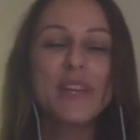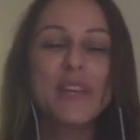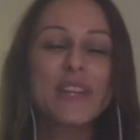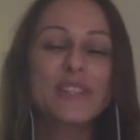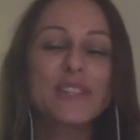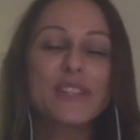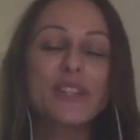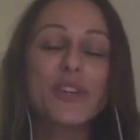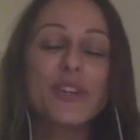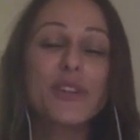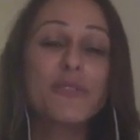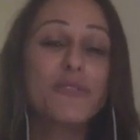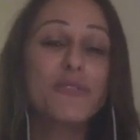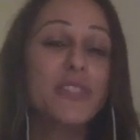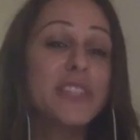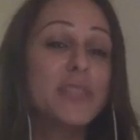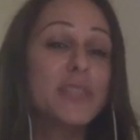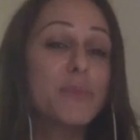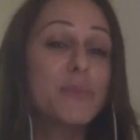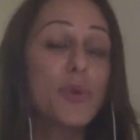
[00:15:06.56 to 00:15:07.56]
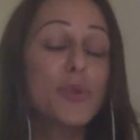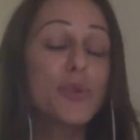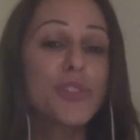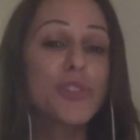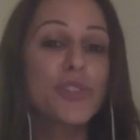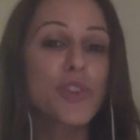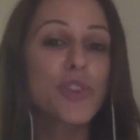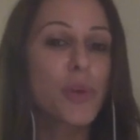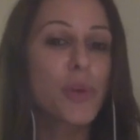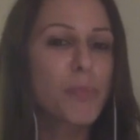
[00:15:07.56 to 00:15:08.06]
because a lot of these
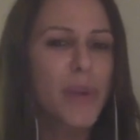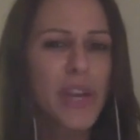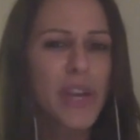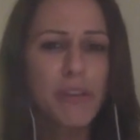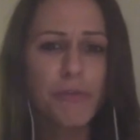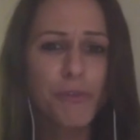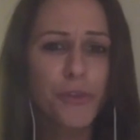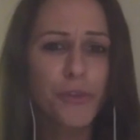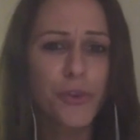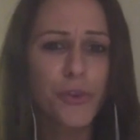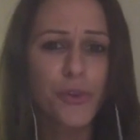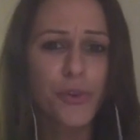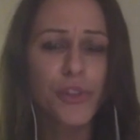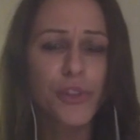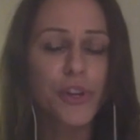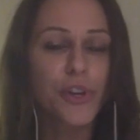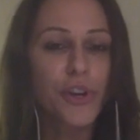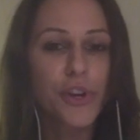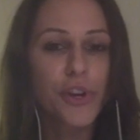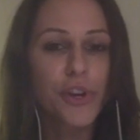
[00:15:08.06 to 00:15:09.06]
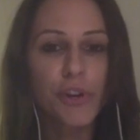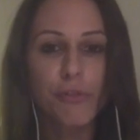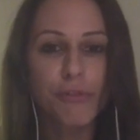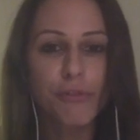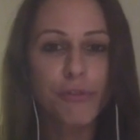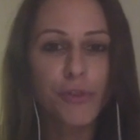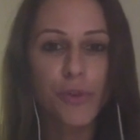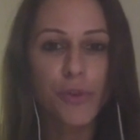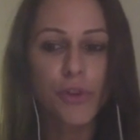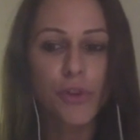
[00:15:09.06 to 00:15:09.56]
emotions are painful, they're
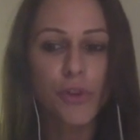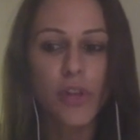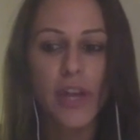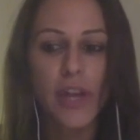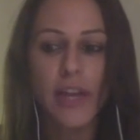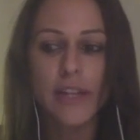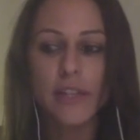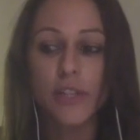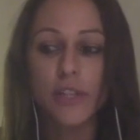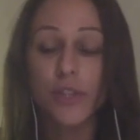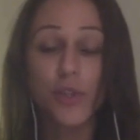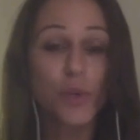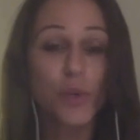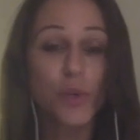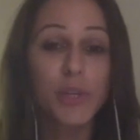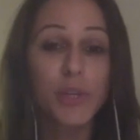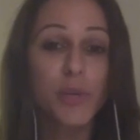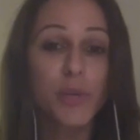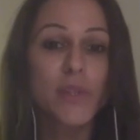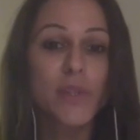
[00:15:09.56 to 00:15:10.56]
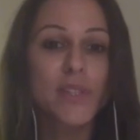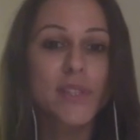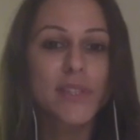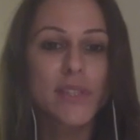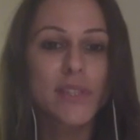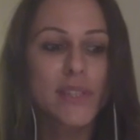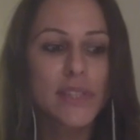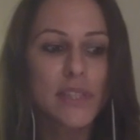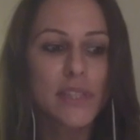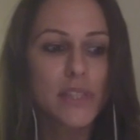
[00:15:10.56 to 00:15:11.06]
hurtful, and nobody wants
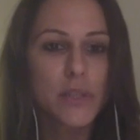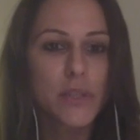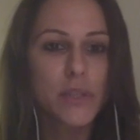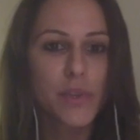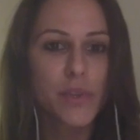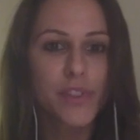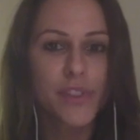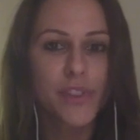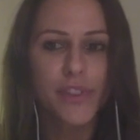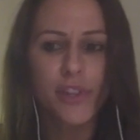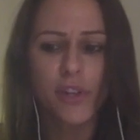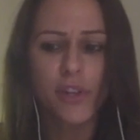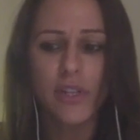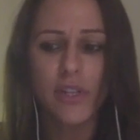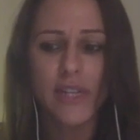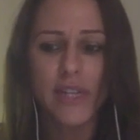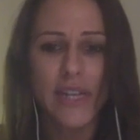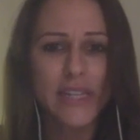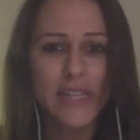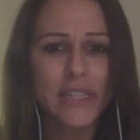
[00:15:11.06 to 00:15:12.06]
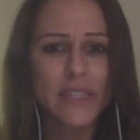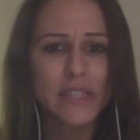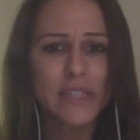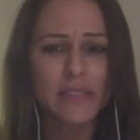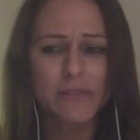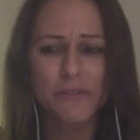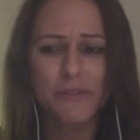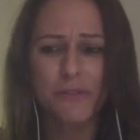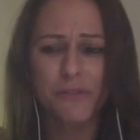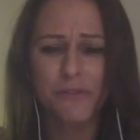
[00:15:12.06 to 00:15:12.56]
to deal with their
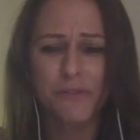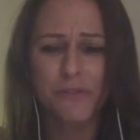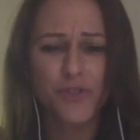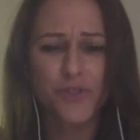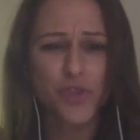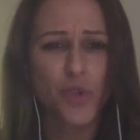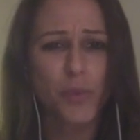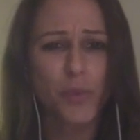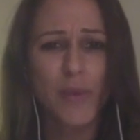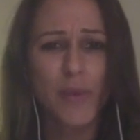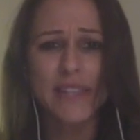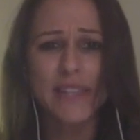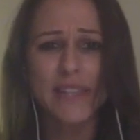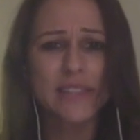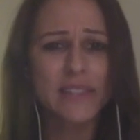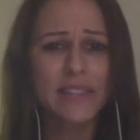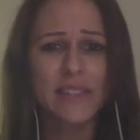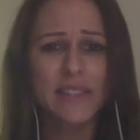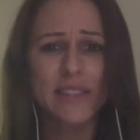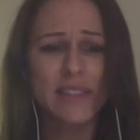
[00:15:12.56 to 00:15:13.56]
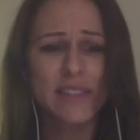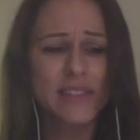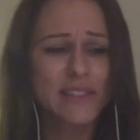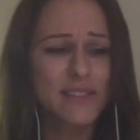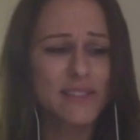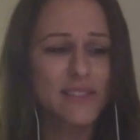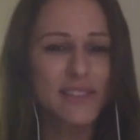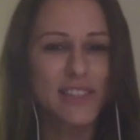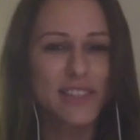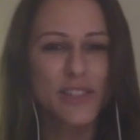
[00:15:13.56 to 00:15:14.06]
negative, traumatic,
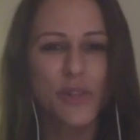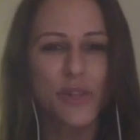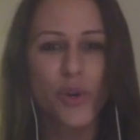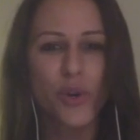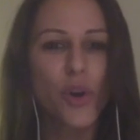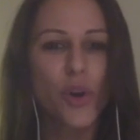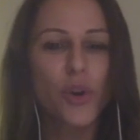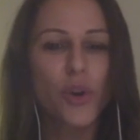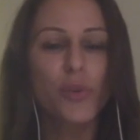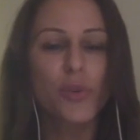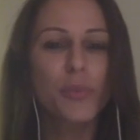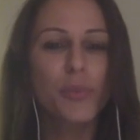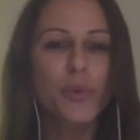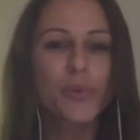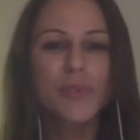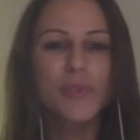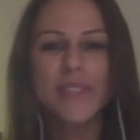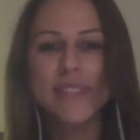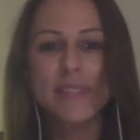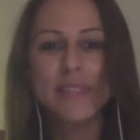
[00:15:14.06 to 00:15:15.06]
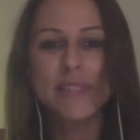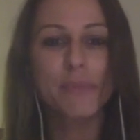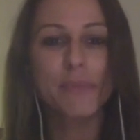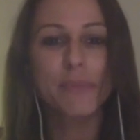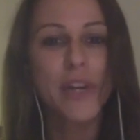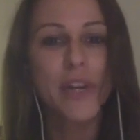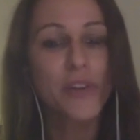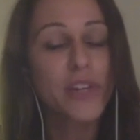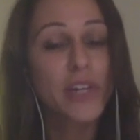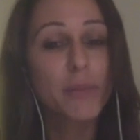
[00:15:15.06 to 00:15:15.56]
horrible,
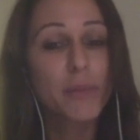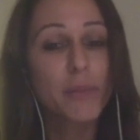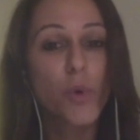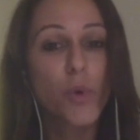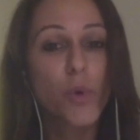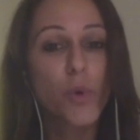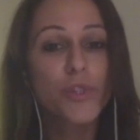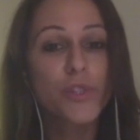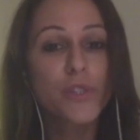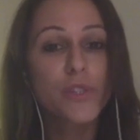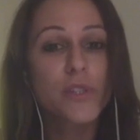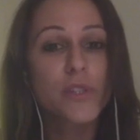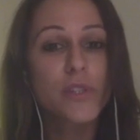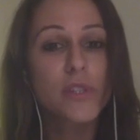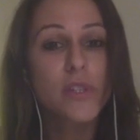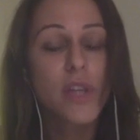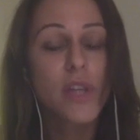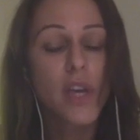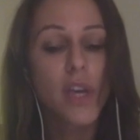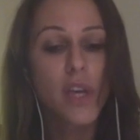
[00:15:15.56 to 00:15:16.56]
disempowering emotions.